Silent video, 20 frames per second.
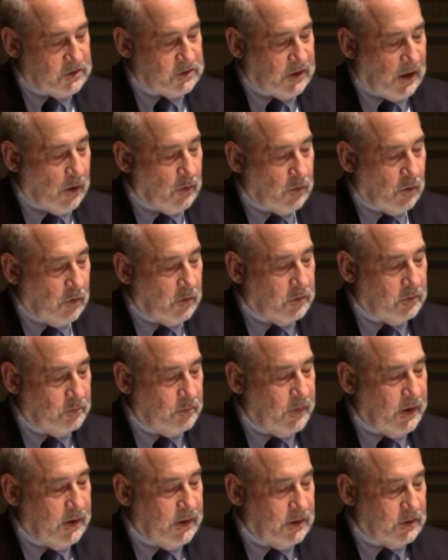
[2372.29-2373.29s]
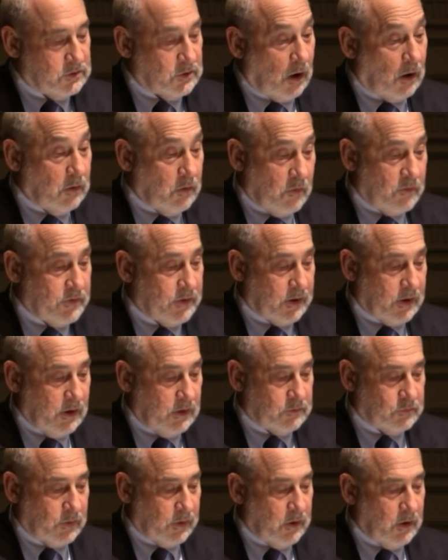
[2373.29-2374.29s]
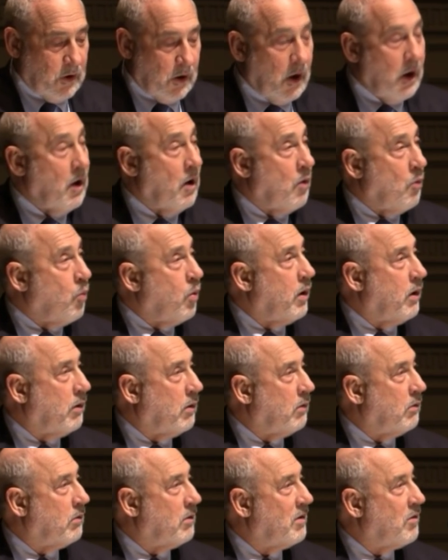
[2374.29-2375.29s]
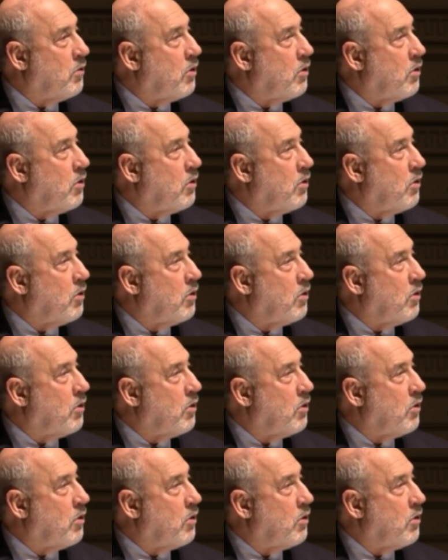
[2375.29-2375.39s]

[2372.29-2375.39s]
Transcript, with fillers: town hall meetings all over the country, will,